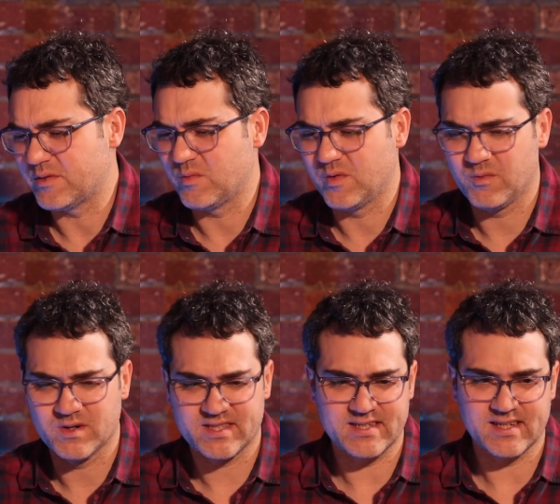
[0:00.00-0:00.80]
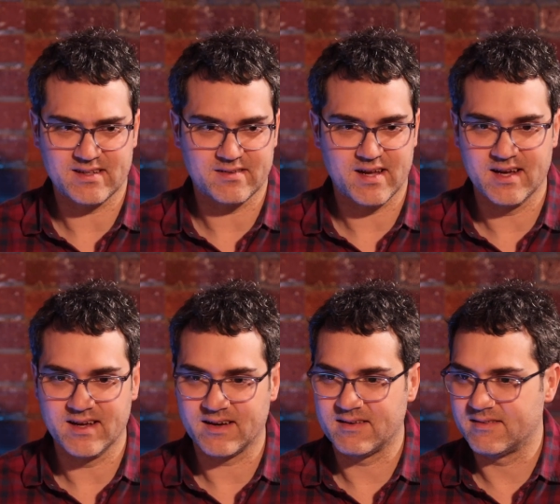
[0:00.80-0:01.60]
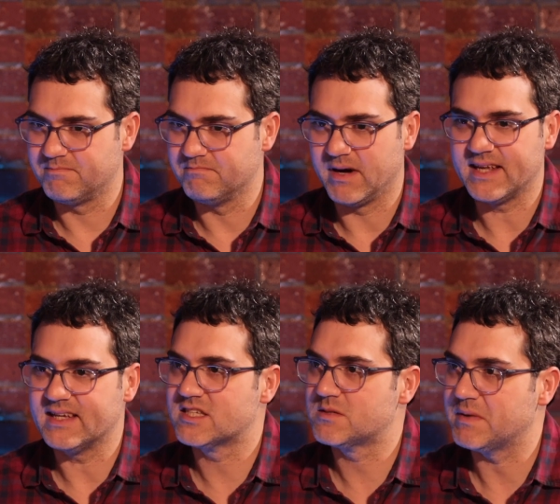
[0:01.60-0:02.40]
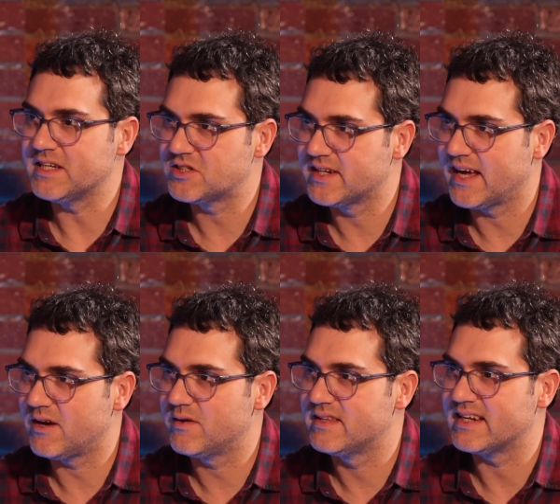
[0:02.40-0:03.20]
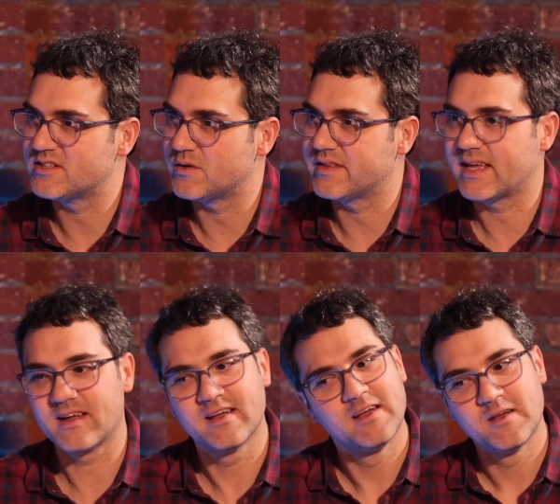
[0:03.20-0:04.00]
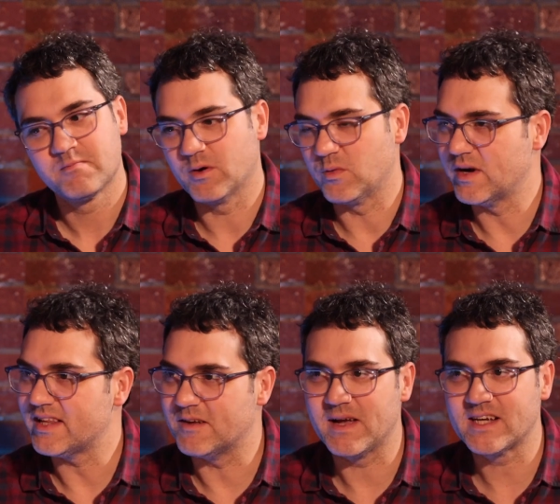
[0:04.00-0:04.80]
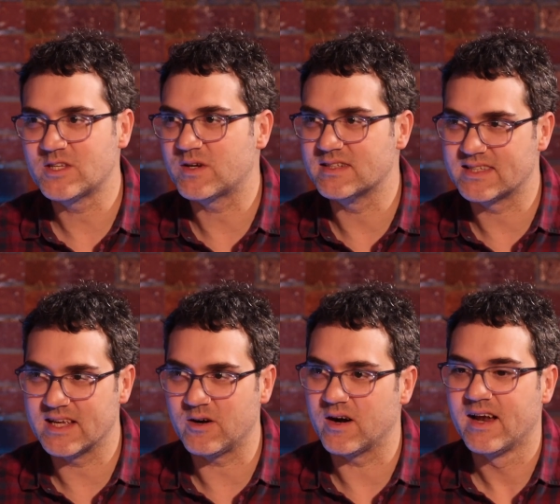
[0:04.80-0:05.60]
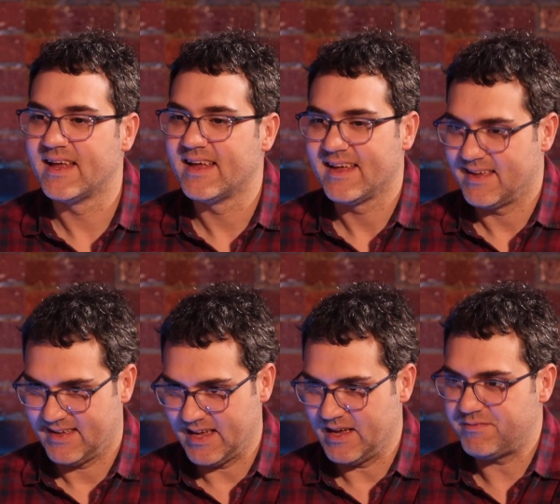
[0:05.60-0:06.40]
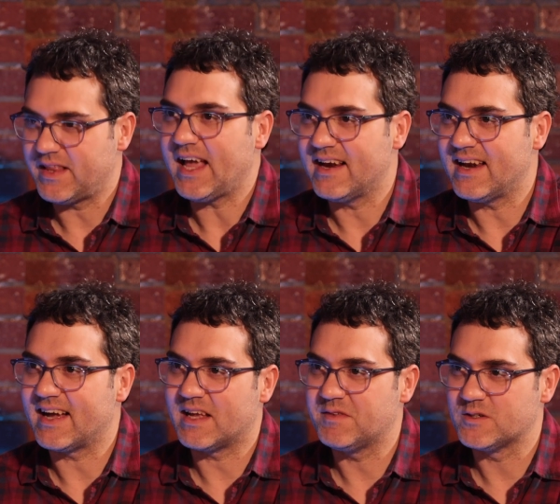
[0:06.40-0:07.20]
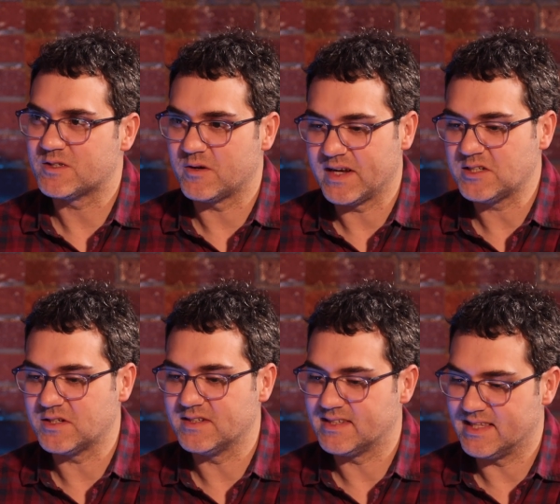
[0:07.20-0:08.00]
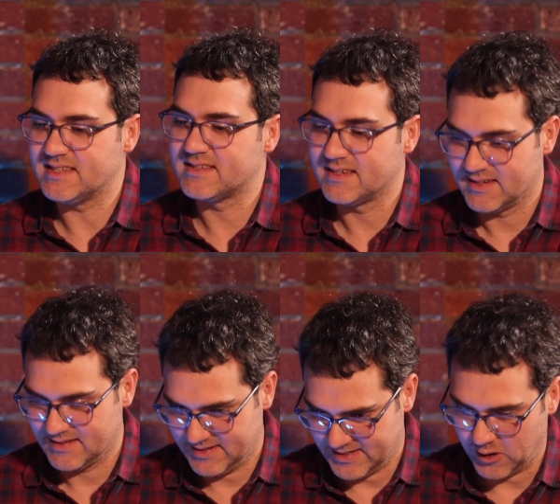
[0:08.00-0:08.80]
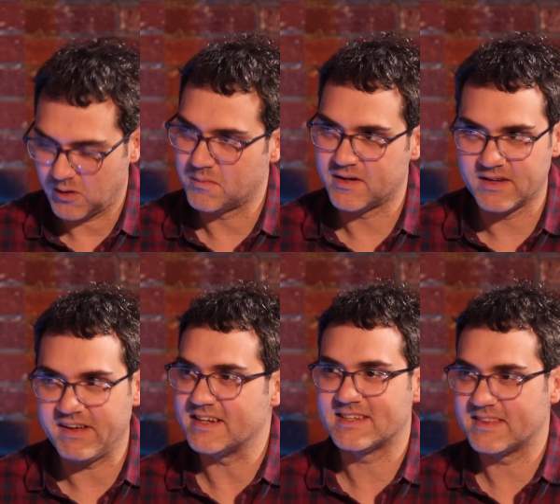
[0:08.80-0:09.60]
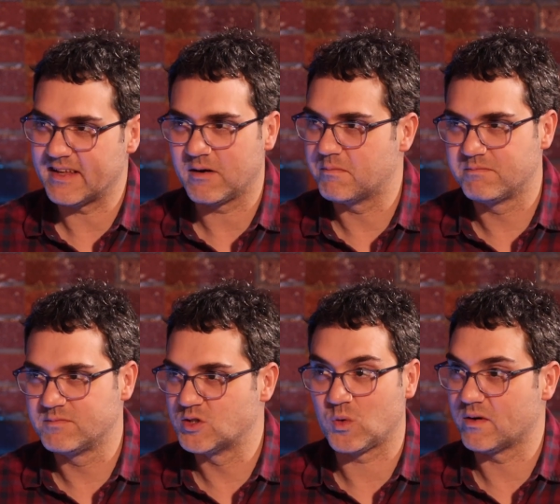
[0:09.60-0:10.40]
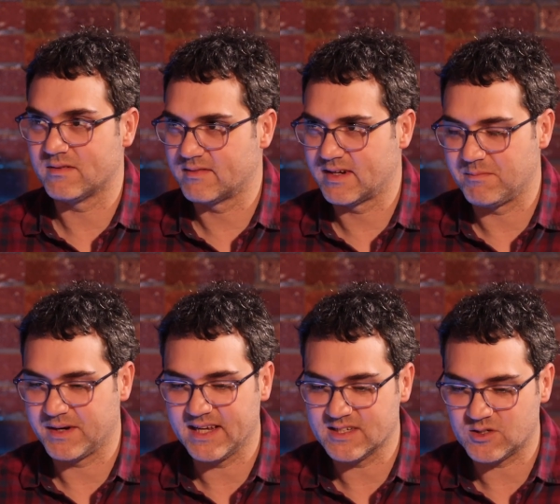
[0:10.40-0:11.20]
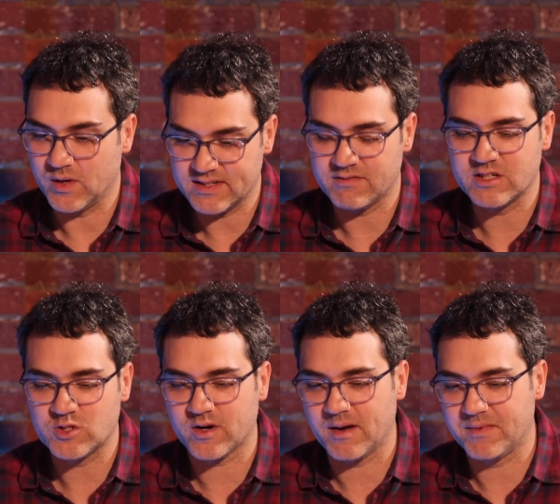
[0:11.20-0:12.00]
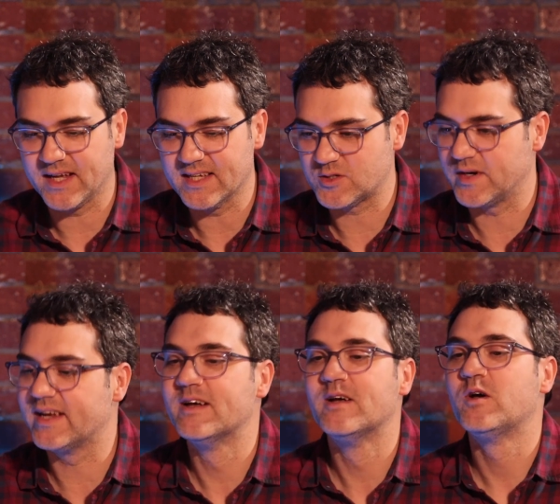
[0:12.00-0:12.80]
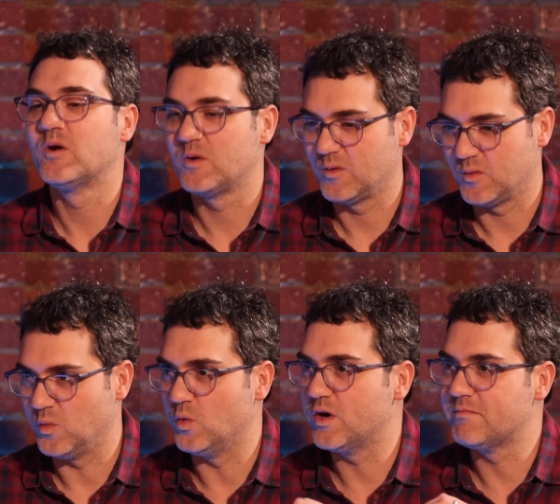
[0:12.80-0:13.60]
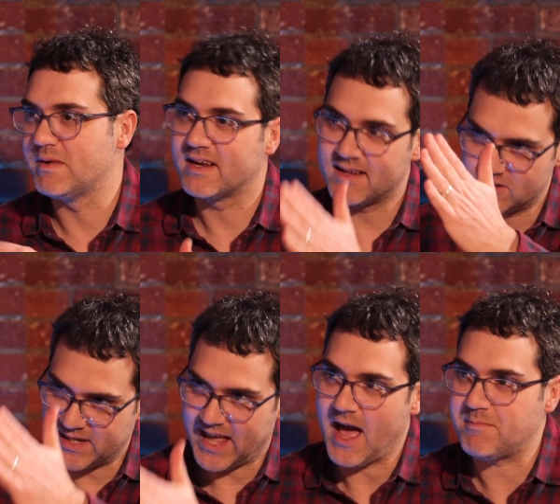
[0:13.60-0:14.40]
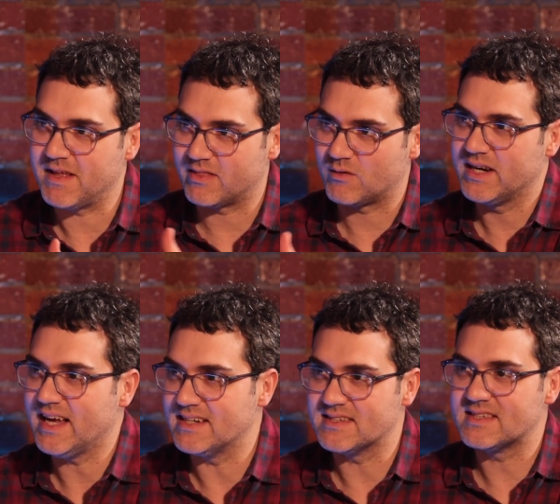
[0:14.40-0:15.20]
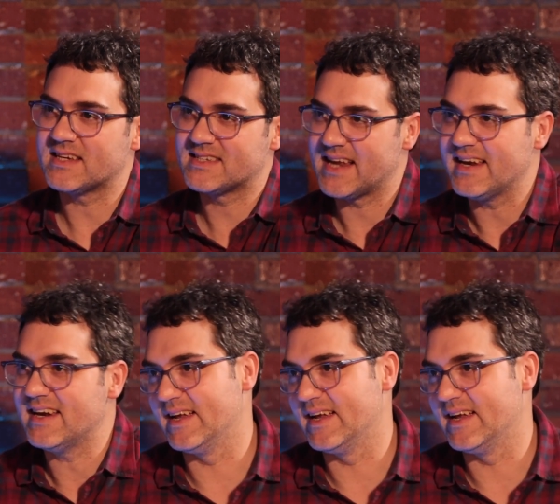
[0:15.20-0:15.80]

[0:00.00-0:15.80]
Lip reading: What's the deal? Money is speech now, and that sort of thing. But really, it makes you consider, if they had not given those donations, this terrible event in their relatively short company history, would have been capped at 3 days. This extended